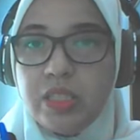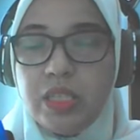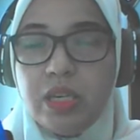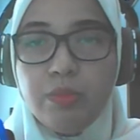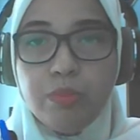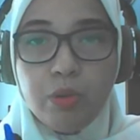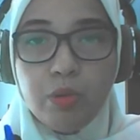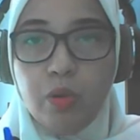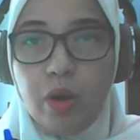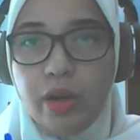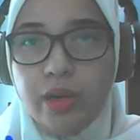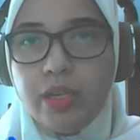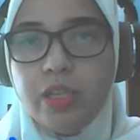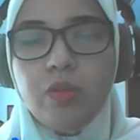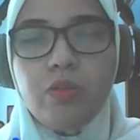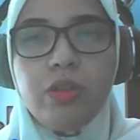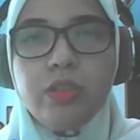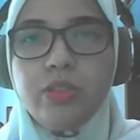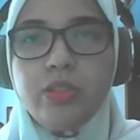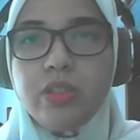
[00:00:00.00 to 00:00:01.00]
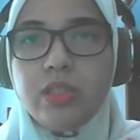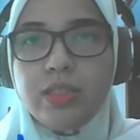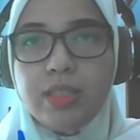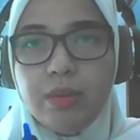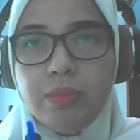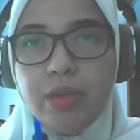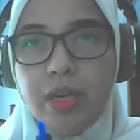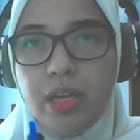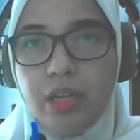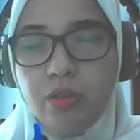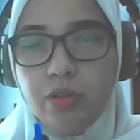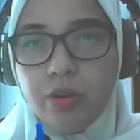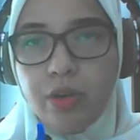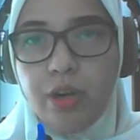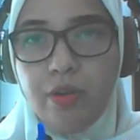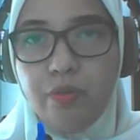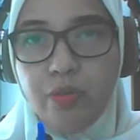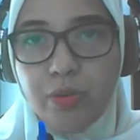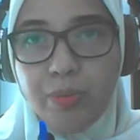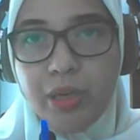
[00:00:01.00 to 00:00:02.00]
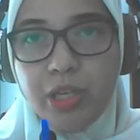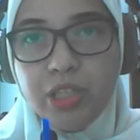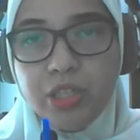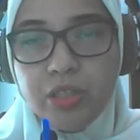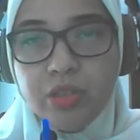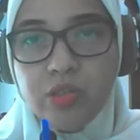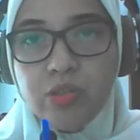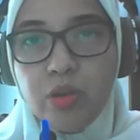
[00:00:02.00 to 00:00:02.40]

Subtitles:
Number one, you want to disseminate your information.